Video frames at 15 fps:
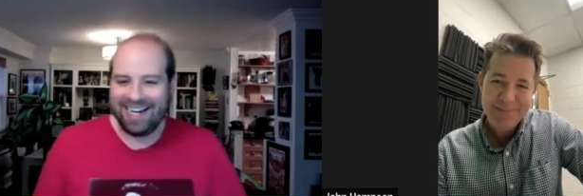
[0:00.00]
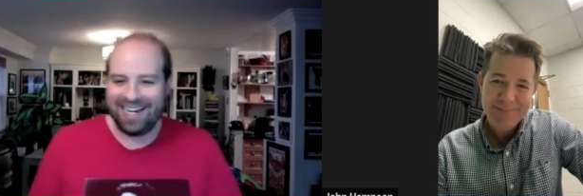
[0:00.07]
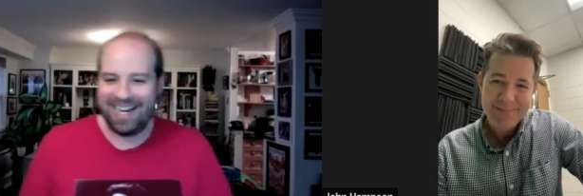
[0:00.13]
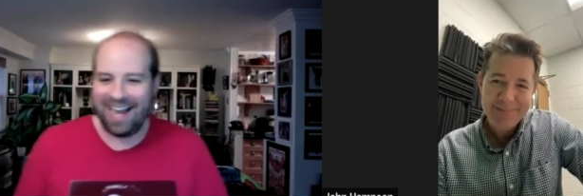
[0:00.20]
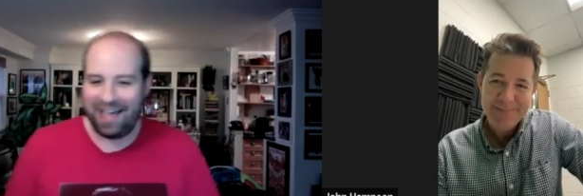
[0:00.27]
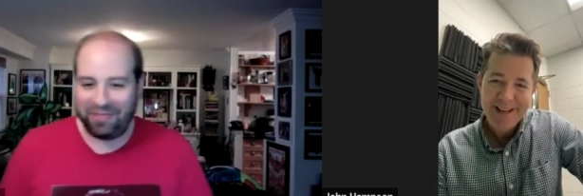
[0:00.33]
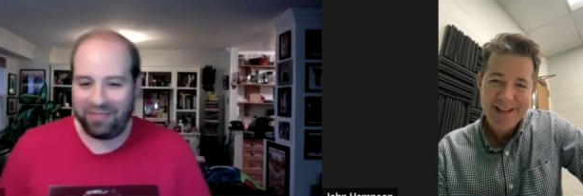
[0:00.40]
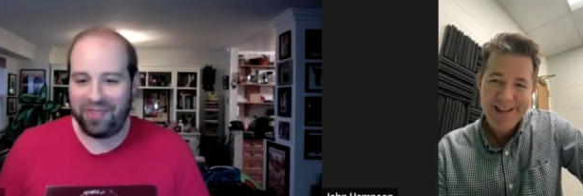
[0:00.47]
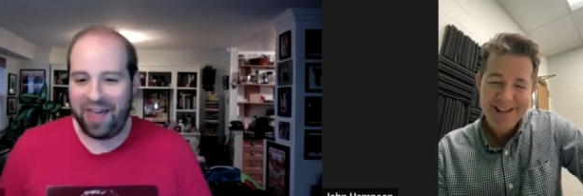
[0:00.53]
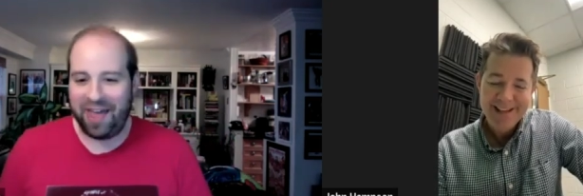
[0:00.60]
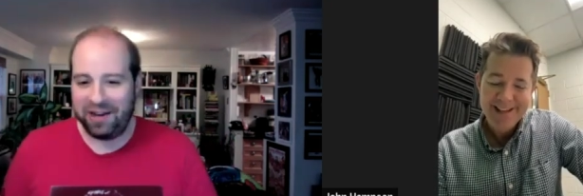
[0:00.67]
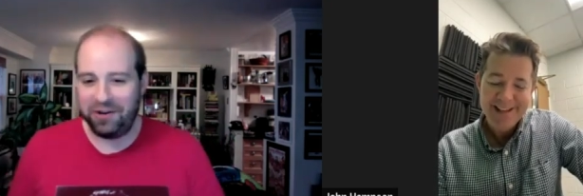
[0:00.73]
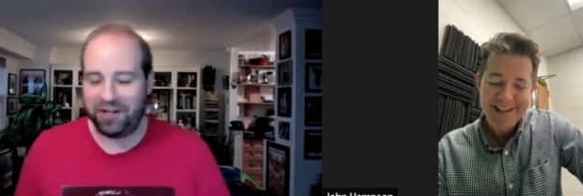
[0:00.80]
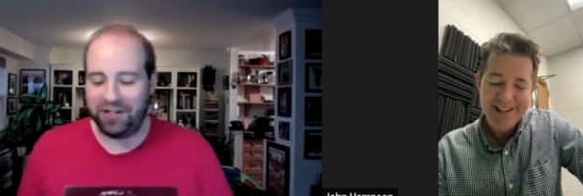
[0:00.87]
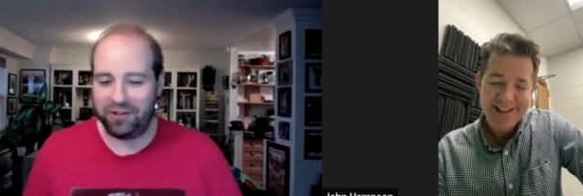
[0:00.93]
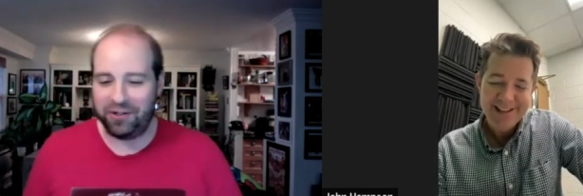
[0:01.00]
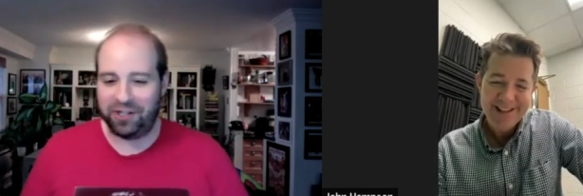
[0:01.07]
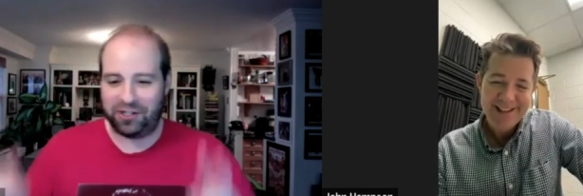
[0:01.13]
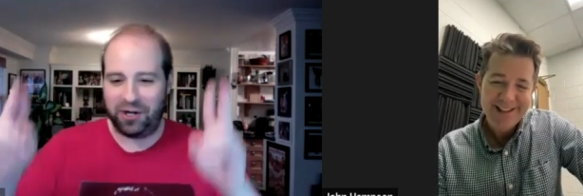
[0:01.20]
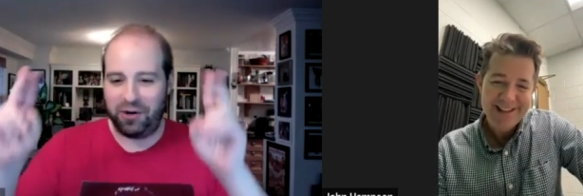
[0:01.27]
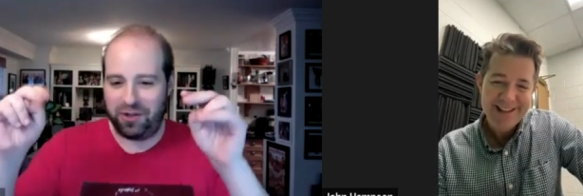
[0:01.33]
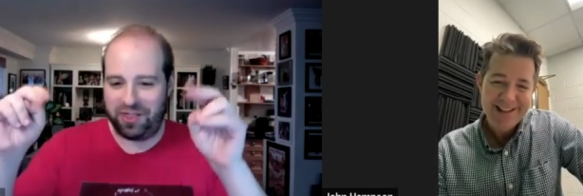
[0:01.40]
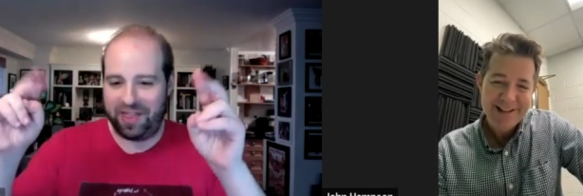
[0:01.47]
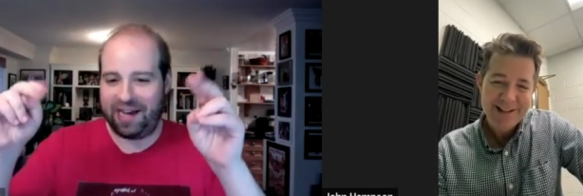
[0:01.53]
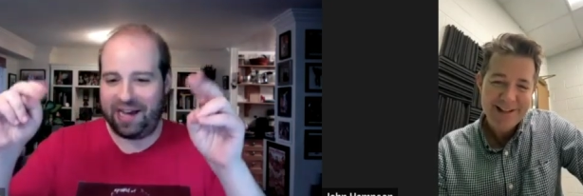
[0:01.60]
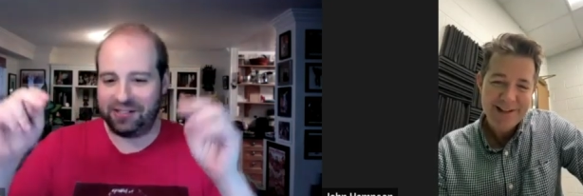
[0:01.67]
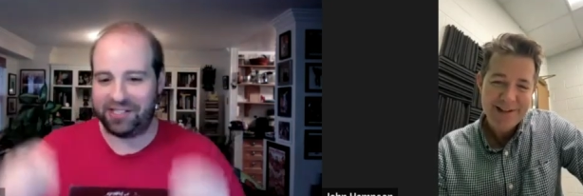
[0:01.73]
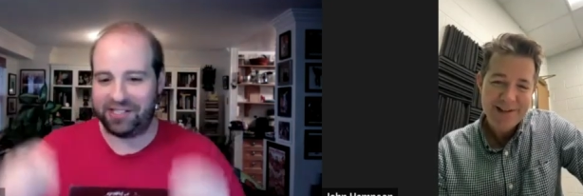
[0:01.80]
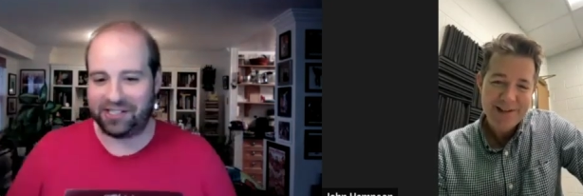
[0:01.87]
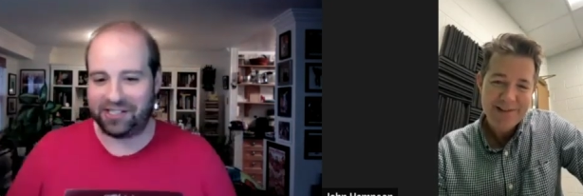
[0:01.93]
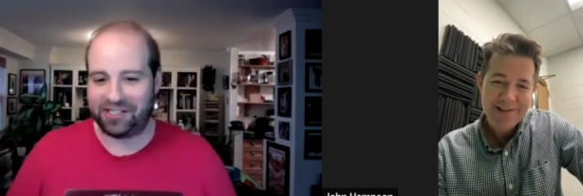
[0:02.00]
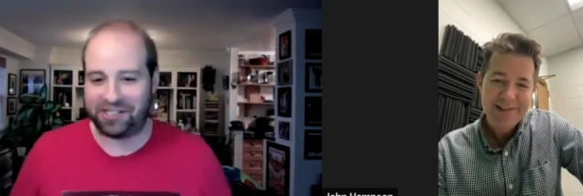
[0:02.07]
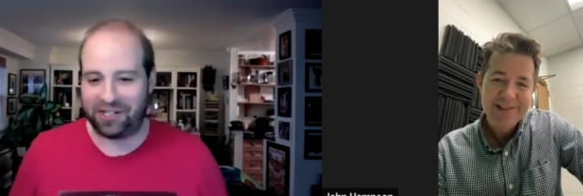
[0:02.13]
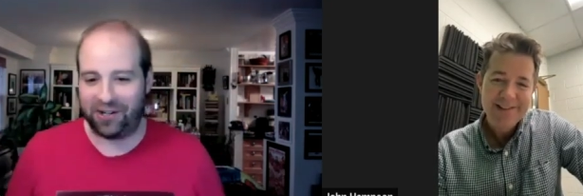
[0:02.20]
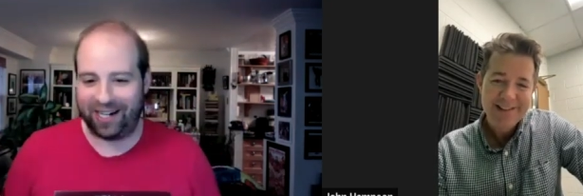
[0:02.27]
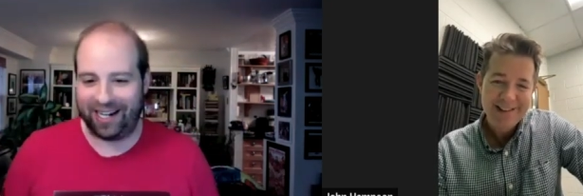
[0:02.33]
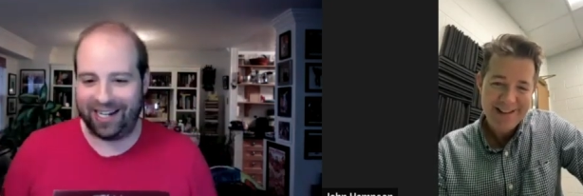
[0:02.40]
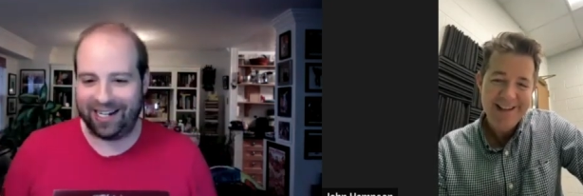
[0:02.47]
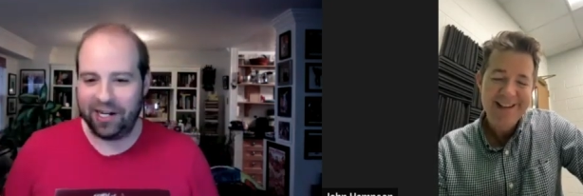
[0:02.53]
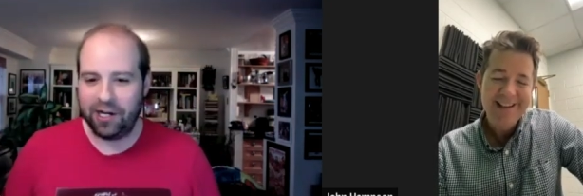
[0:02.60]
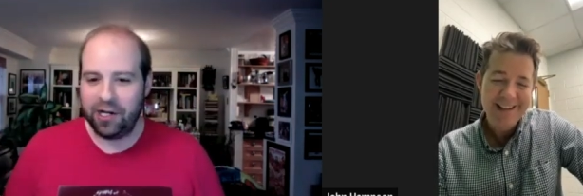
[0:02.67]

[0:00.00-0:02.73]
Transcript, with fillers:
Speaker 1: Yet then you yeah. could do the 2000 circuit.